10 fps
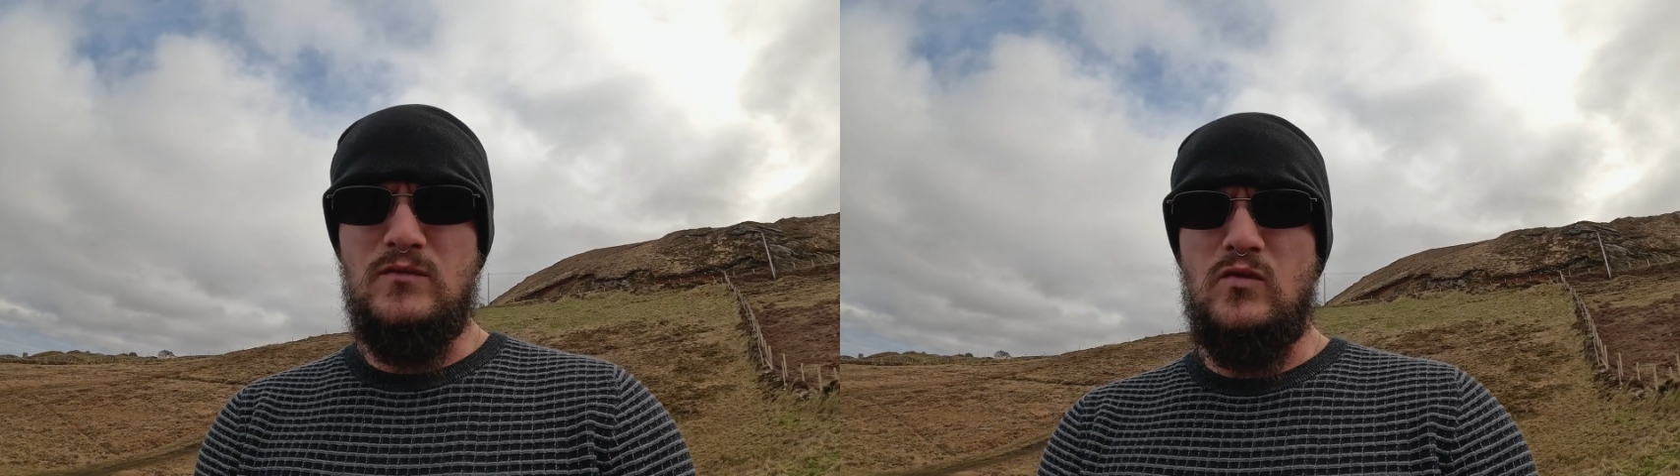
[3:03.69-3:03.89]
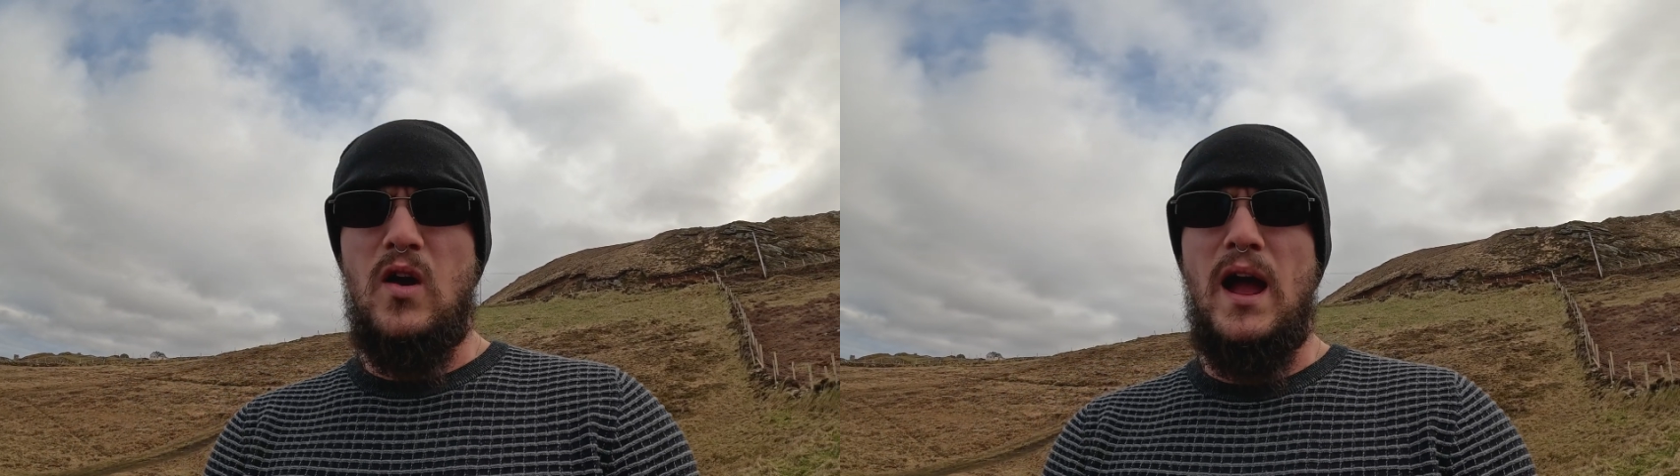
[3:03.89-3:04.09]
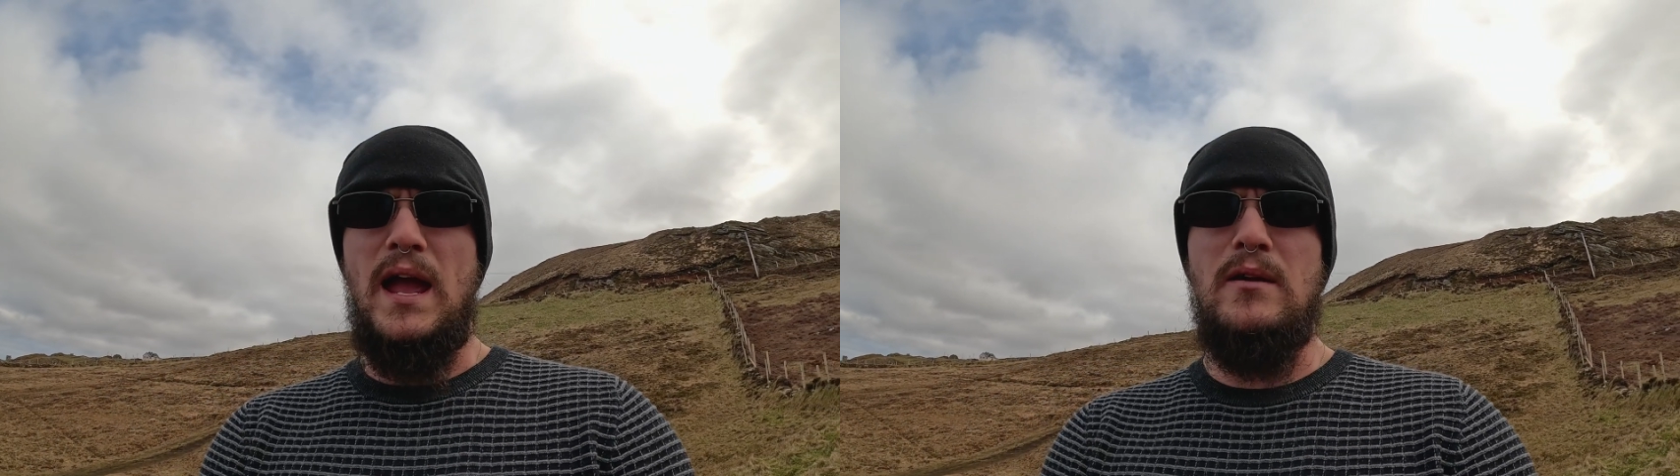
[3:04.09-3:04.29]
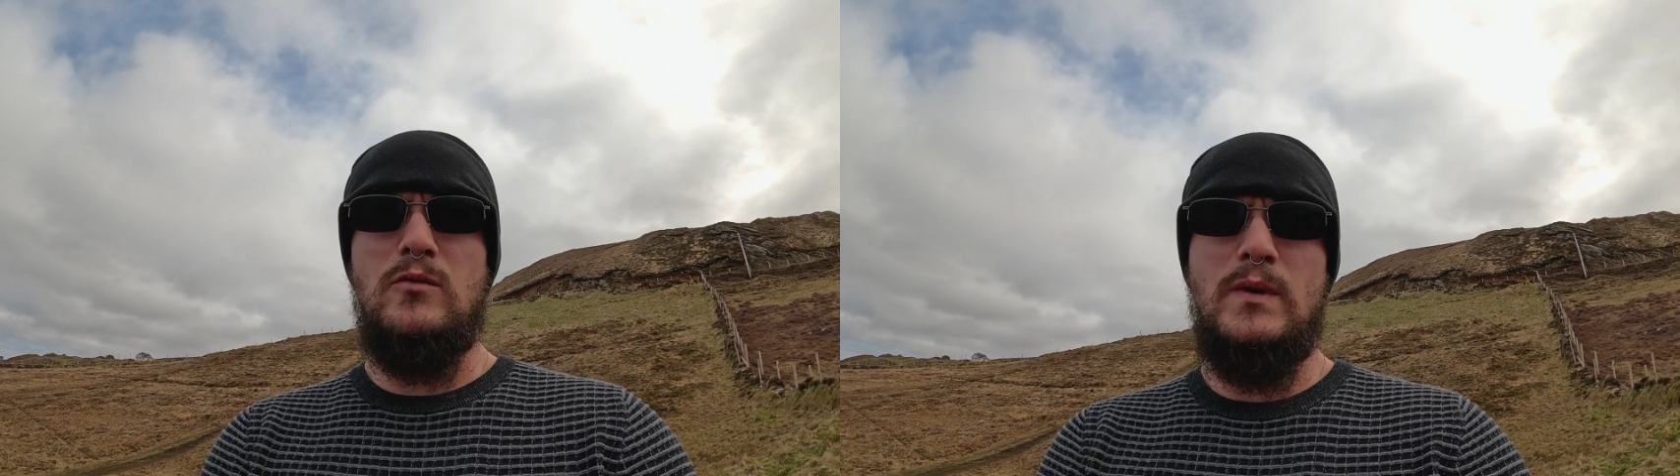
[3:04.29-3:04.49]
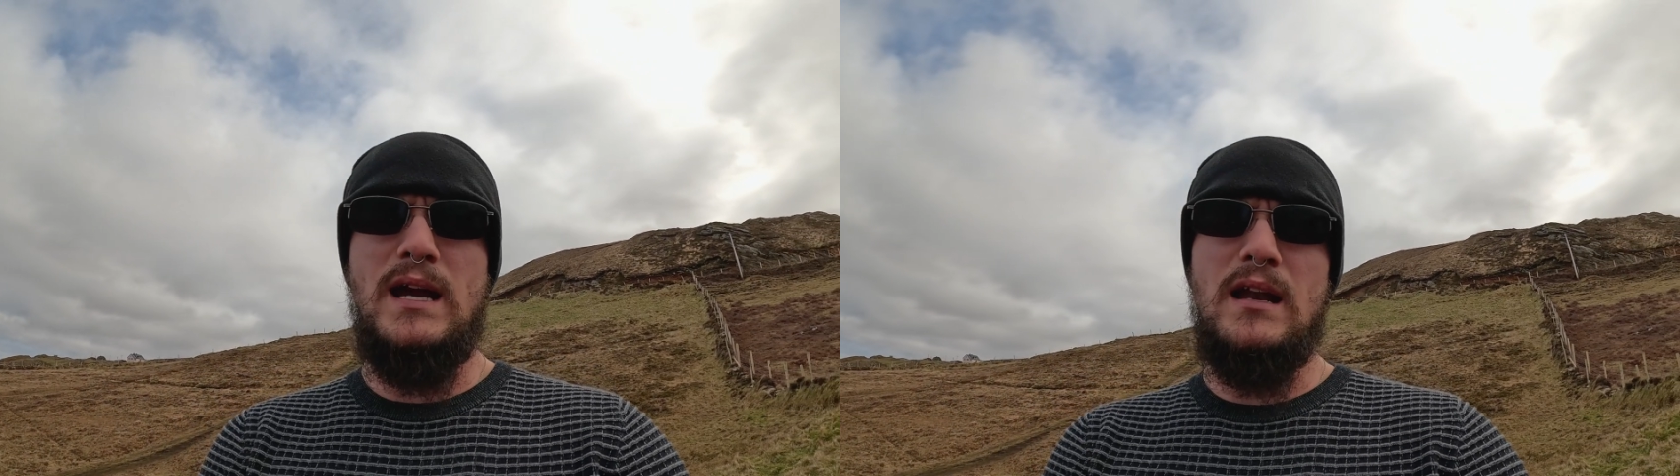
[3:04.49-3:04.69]
right,
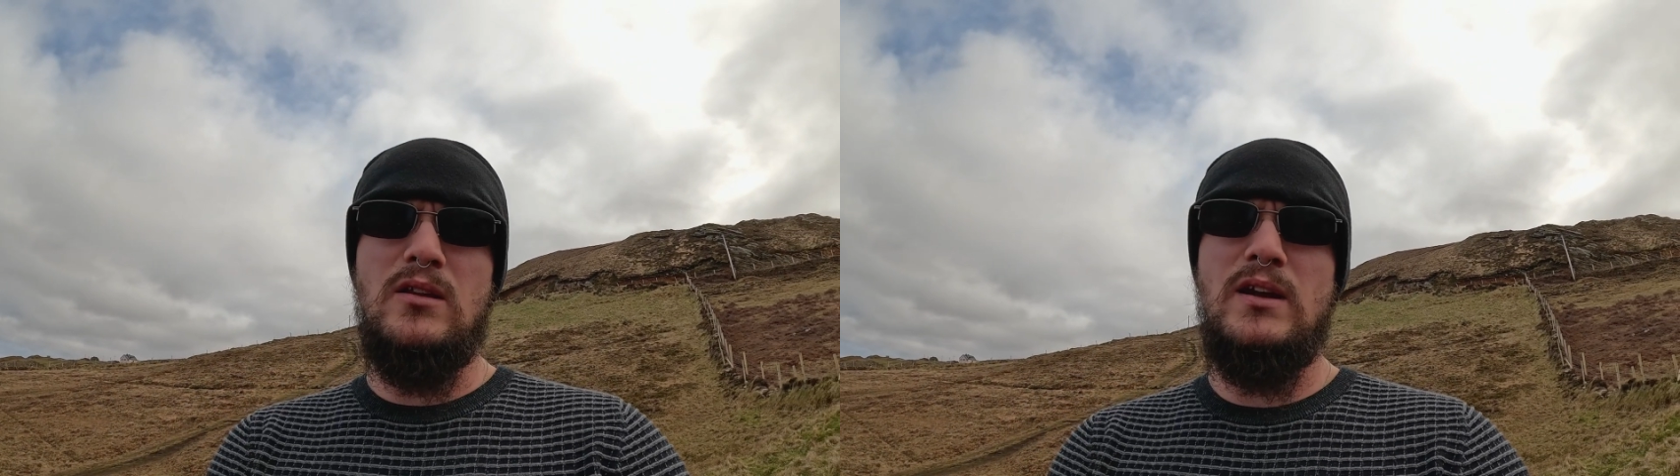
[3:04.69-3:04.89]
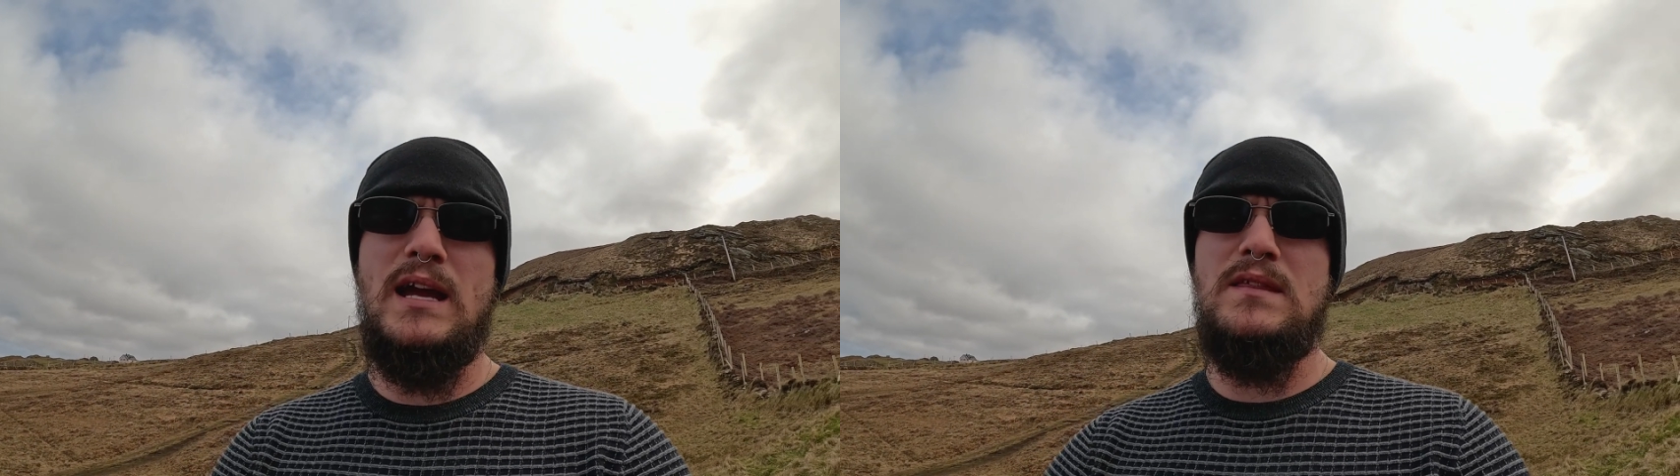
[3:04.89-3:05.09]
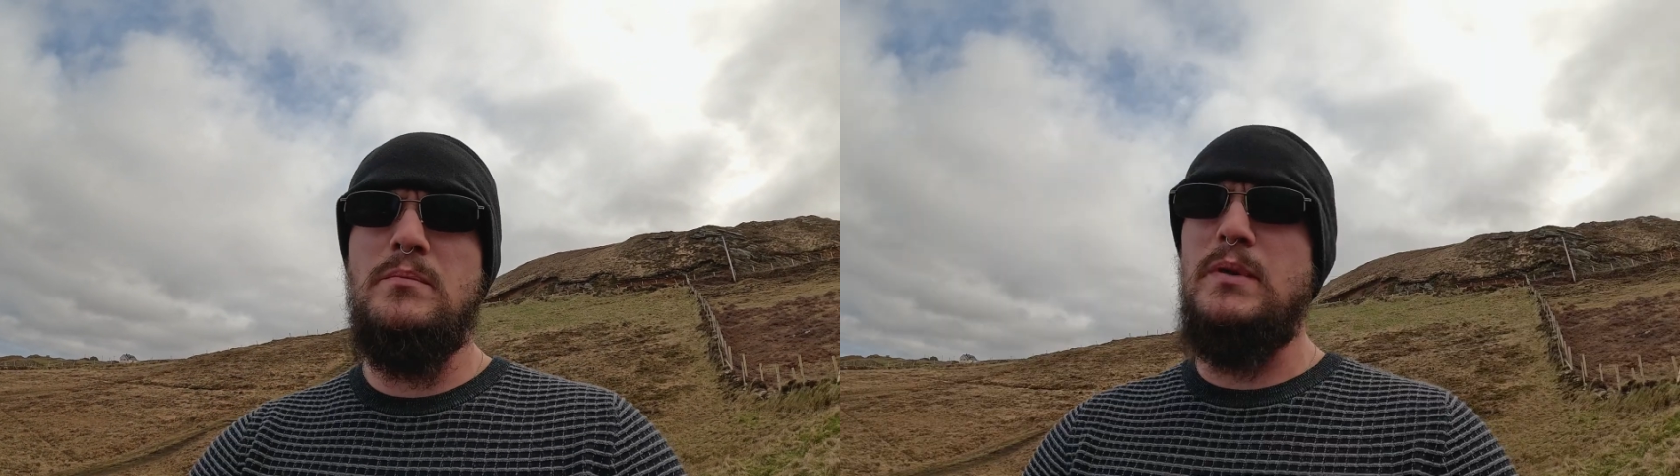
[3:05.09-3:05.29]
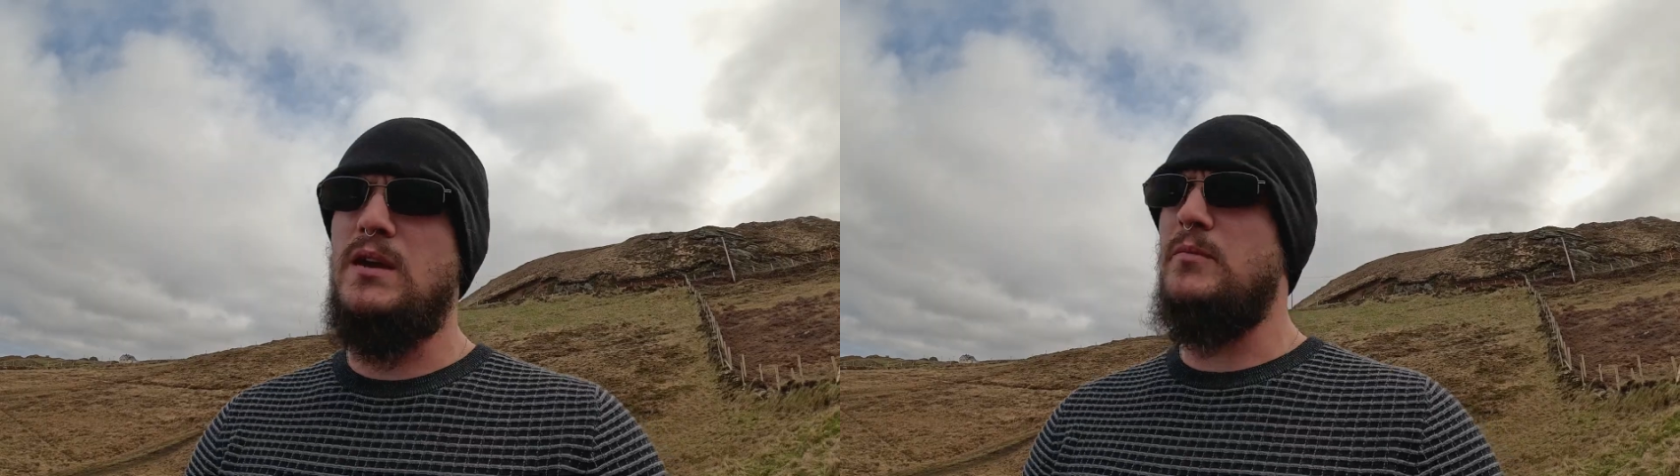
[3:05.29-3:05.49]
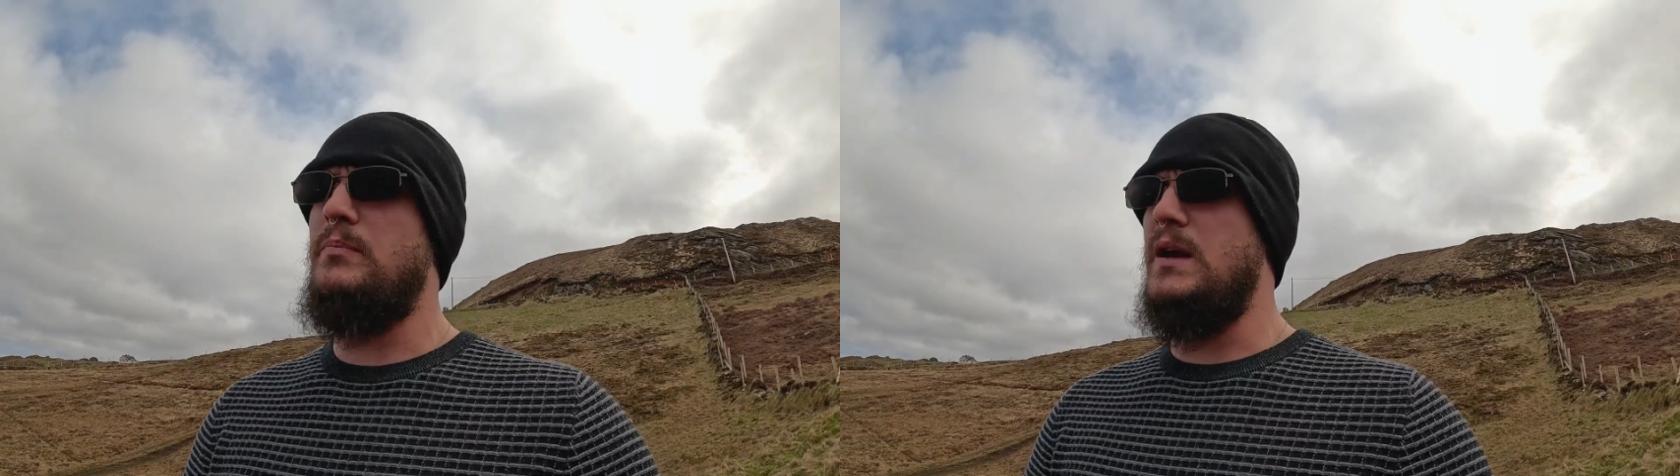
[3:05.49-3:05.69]
we got to look at the
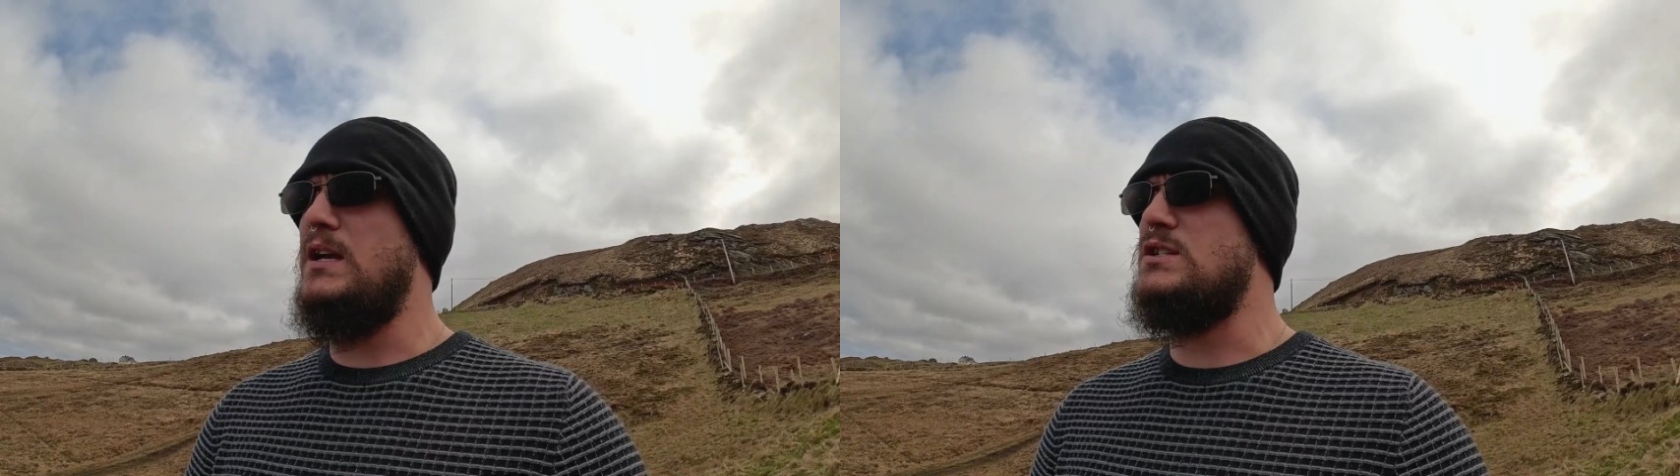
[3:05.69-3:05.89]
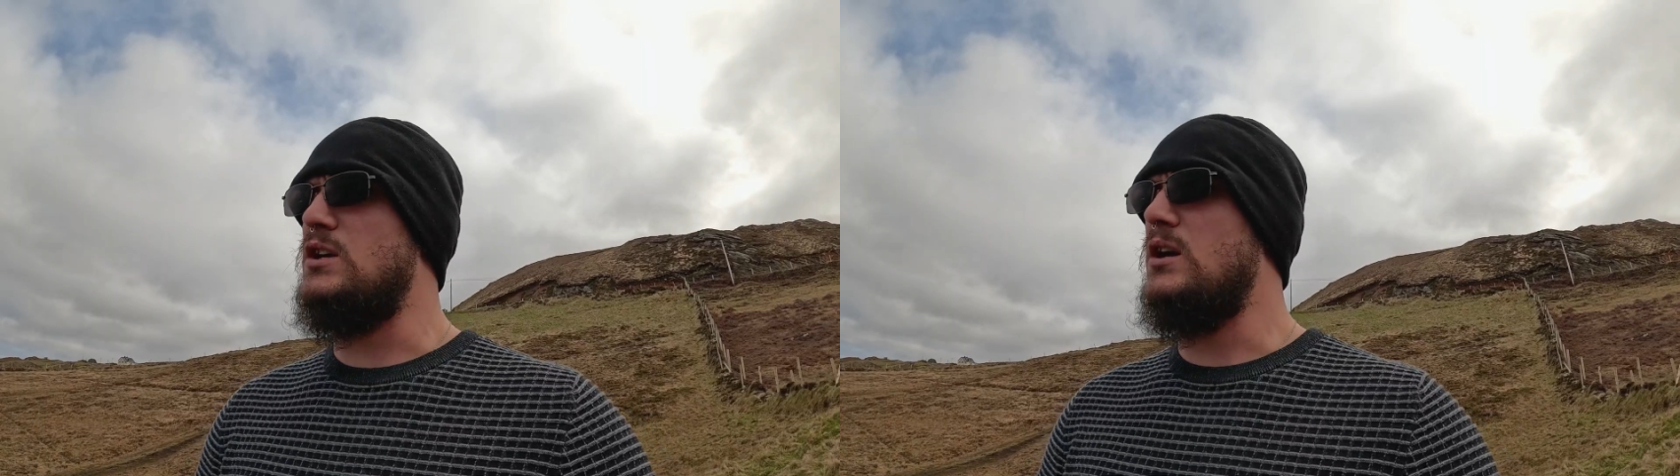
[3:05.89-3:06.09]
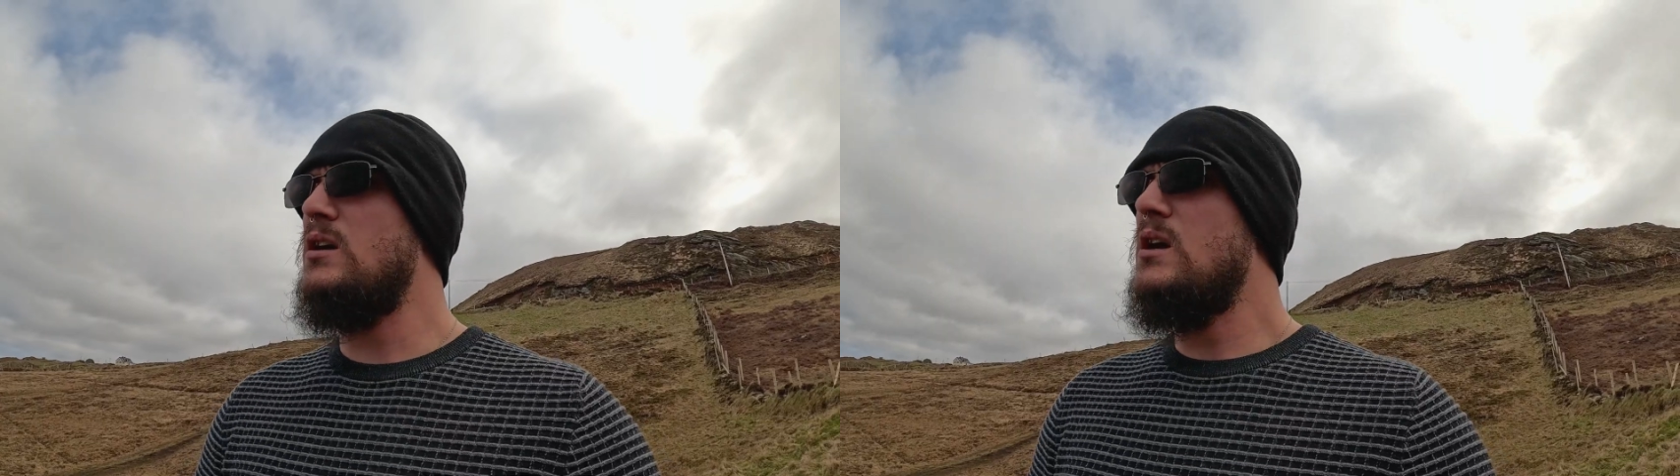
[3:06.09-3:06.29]
bigger picture.